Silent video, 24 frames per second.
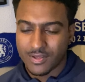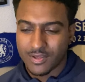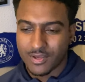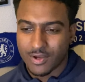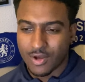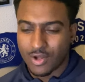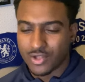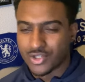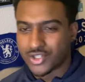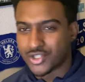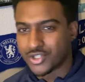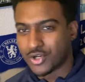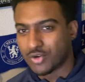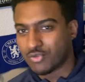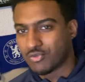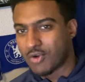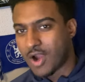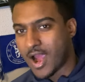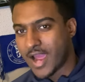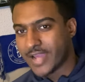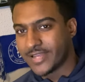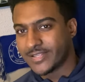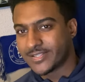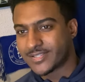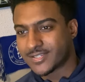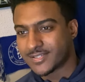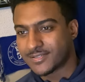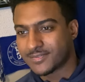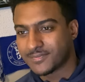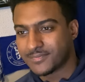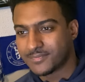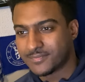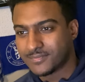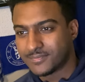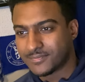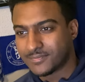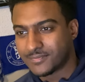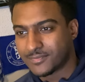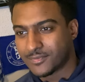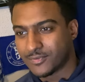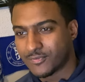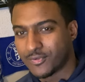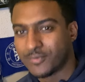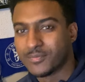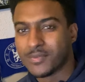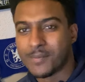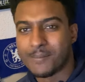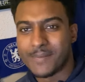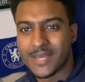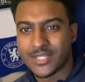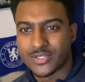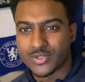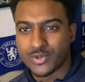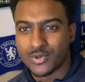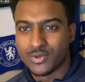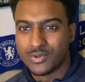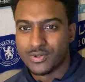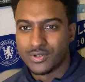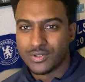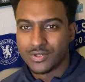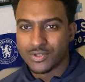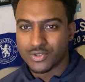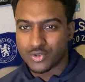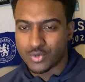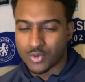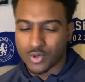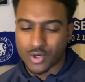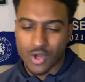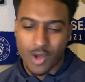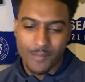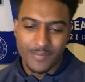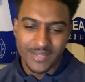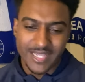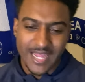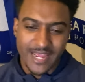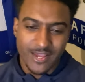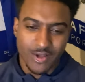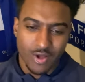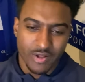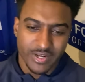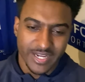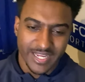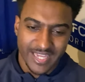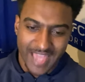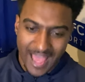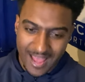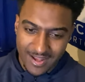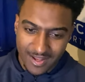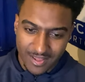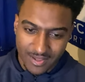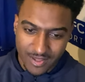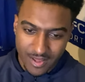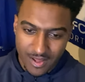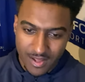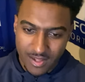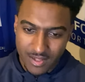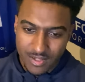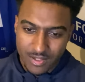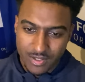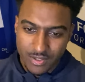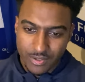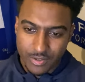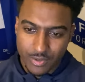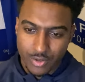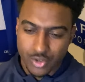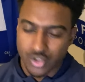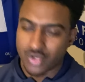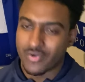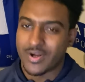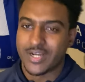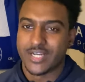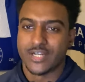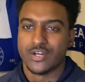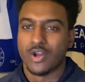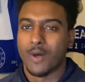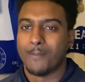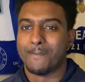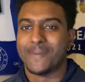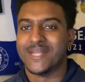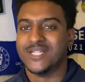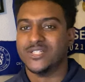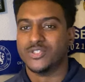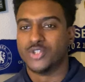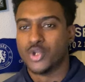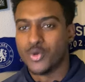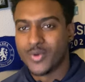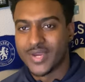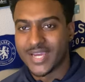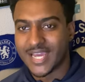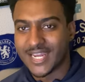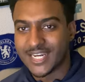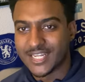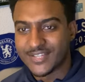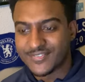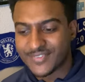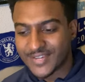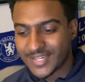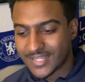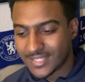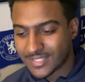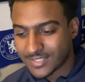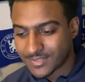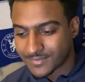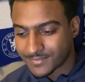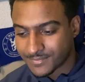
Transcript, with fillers: onto the right from the middle to accommodate Conor Gallagher, who's already not been doing anything.